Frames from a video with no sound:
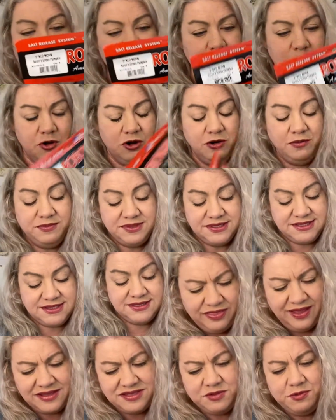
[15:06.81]
worms.
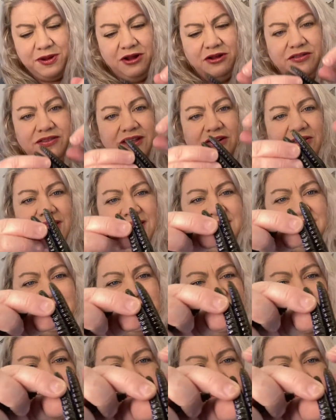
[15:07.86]
That's weird. They're like stuck